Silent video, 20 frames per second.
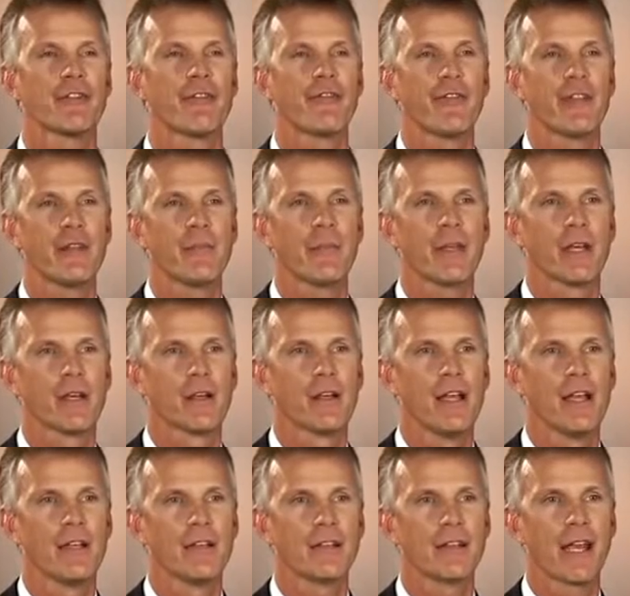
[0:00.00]
female
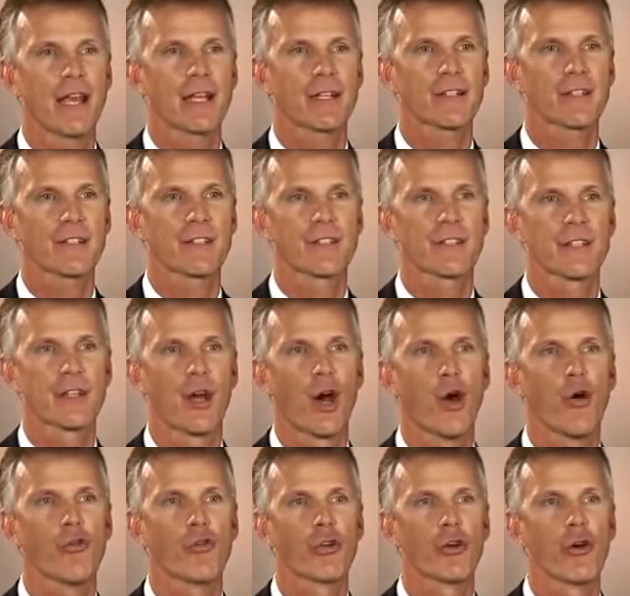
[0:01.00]
texts
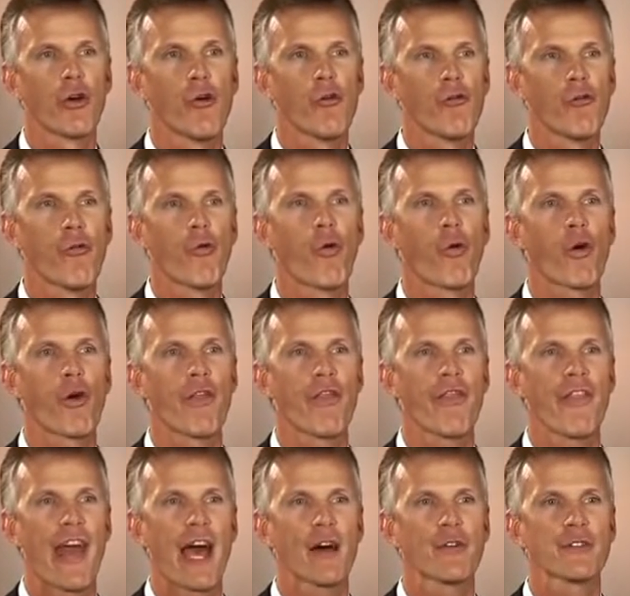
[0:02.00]
over
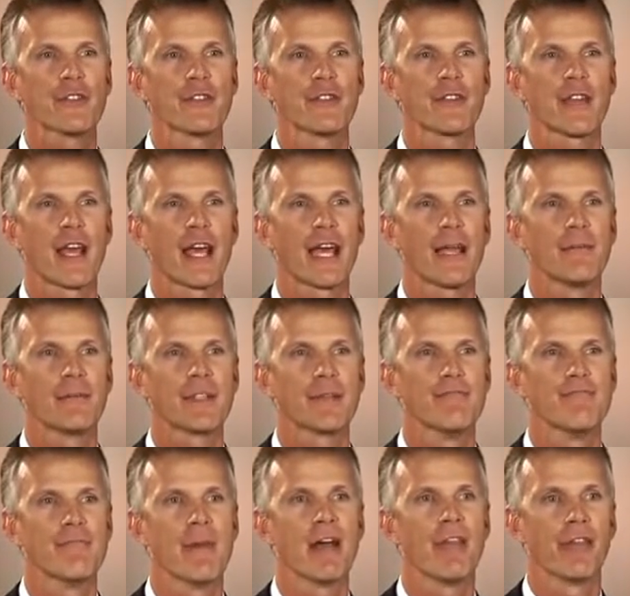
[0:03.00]
4,000 times a
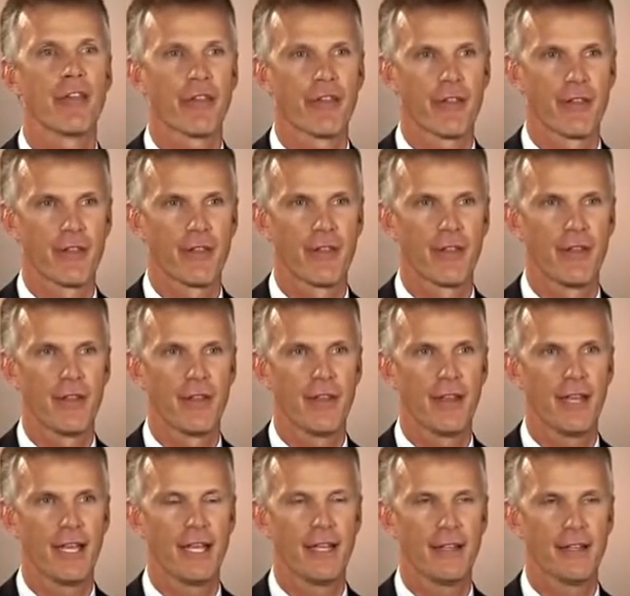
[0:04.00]
month
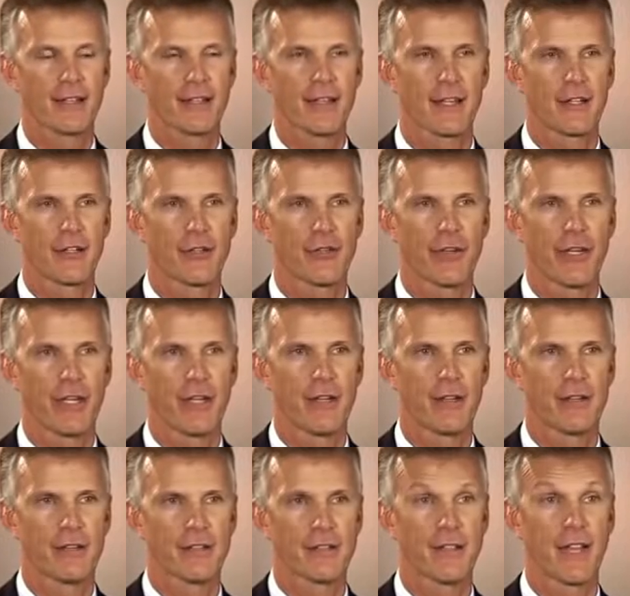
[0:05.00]
in this country,
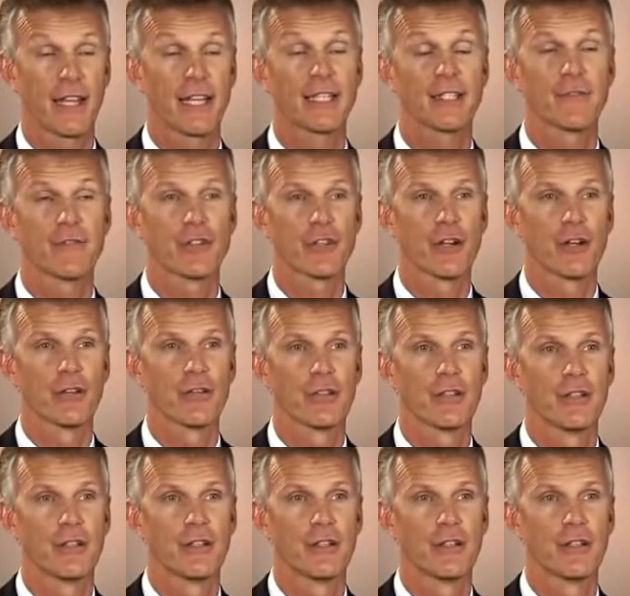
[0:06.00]
studies have shown.